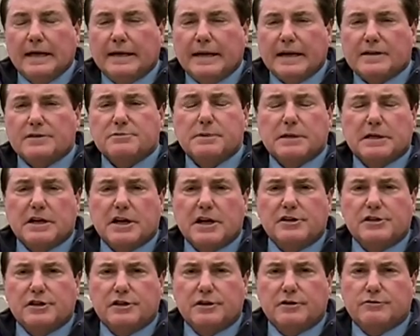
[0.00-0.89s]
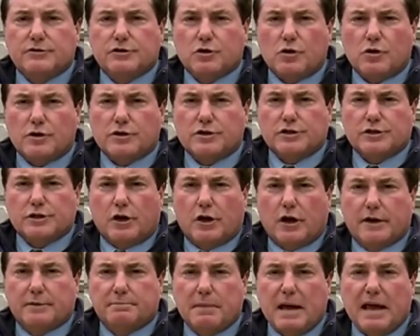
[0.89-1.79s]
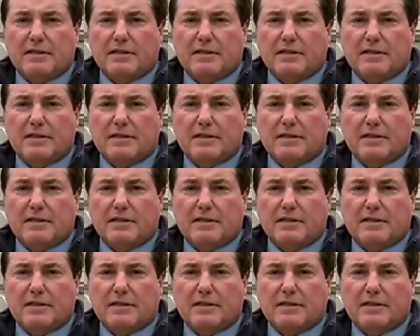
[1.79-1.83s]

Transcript: an explanation of sorts, Sean.